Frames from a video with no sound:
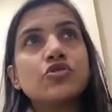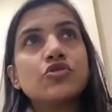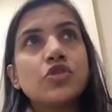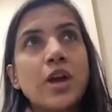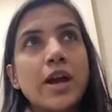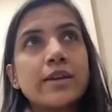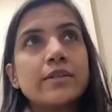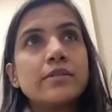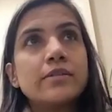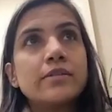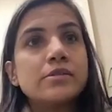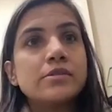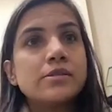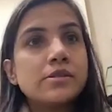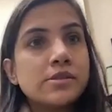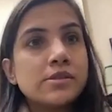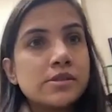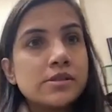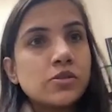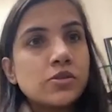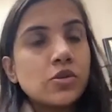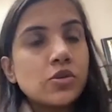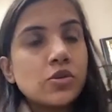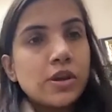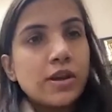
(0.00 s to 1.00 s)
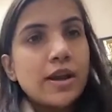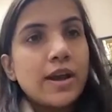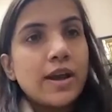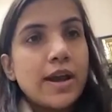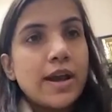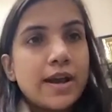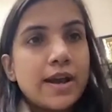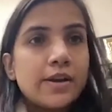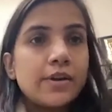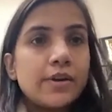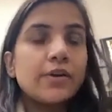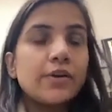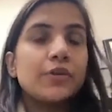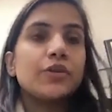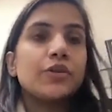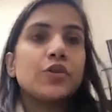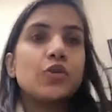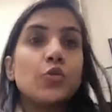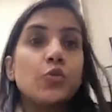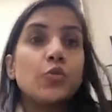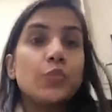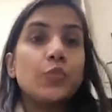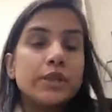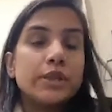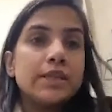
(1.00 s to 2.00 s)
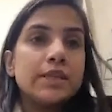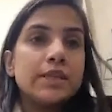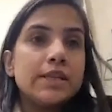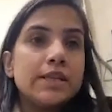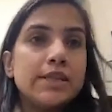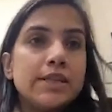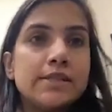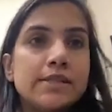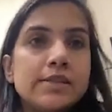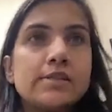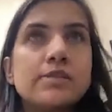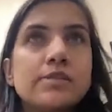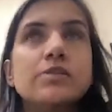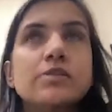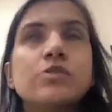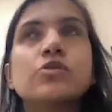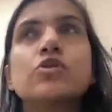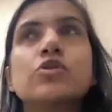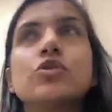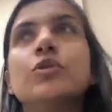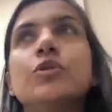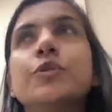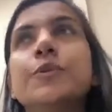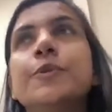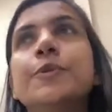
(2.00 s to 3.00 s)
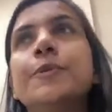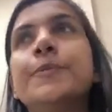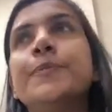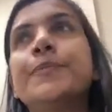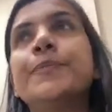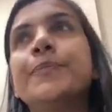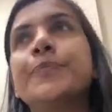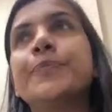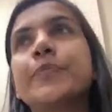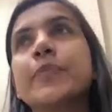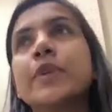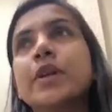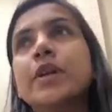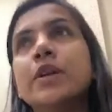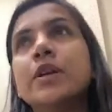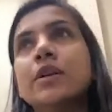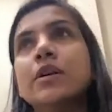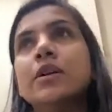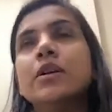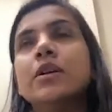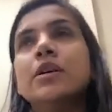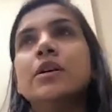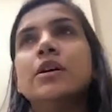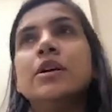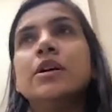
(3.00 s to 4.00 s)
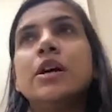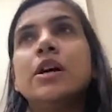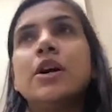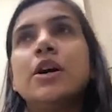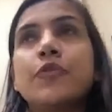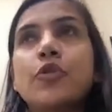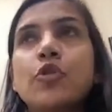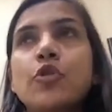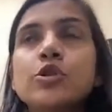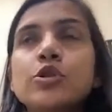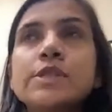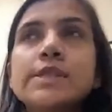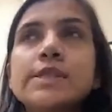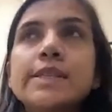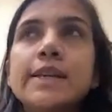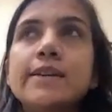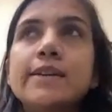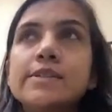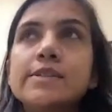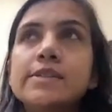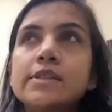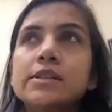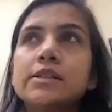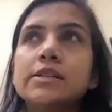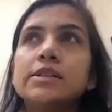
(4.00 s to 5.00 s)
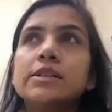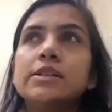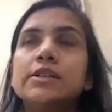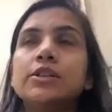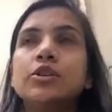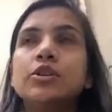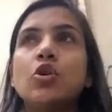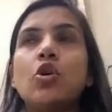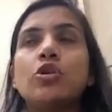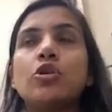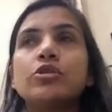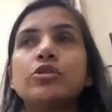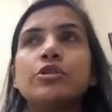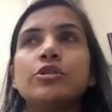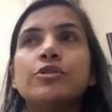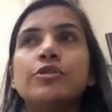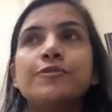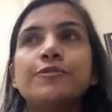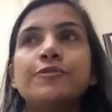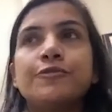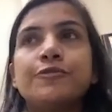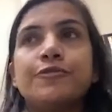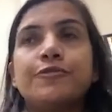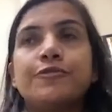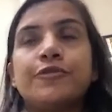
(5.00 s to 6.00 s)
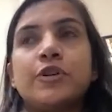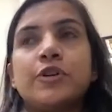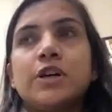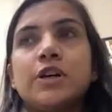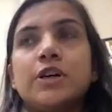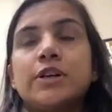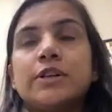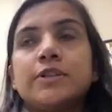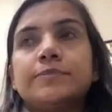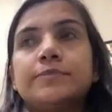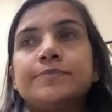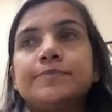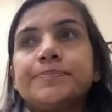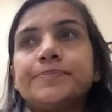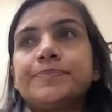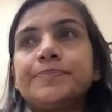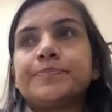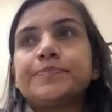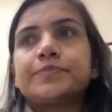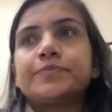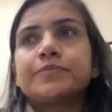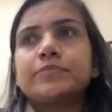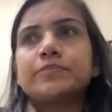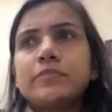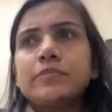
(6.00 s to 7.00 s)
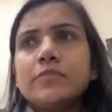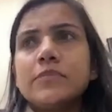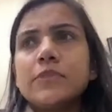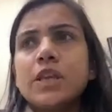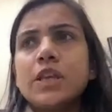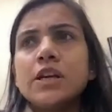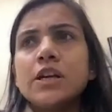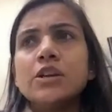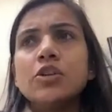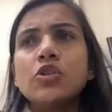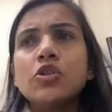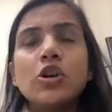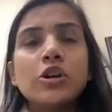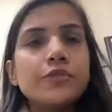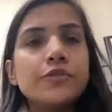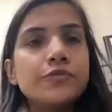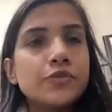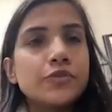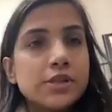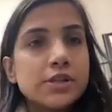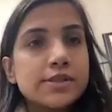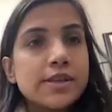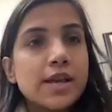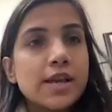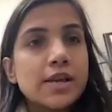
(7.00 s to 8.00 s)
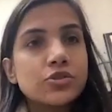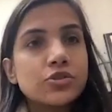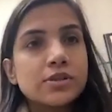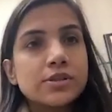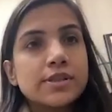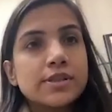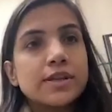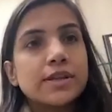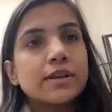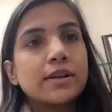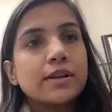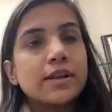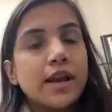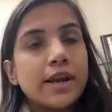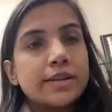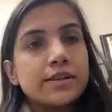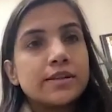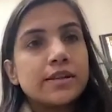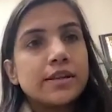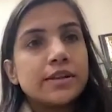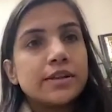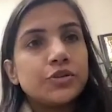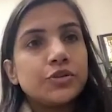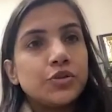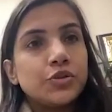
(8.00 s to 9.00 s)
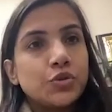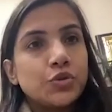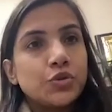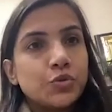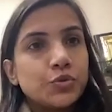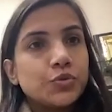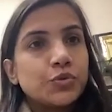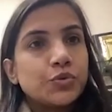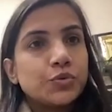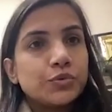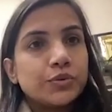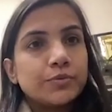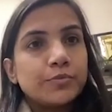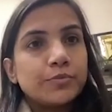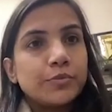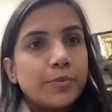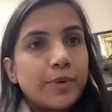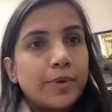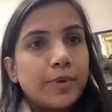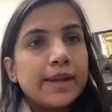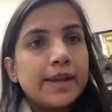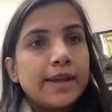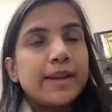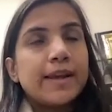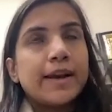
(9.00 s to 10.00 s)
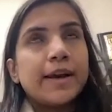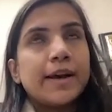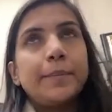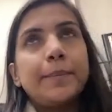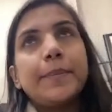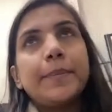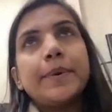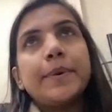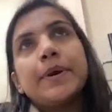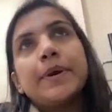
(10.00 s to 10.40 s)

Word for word: channels uh, you know with ease so of course there is a lot of um, a lot of transactions that a client can do through the mobile app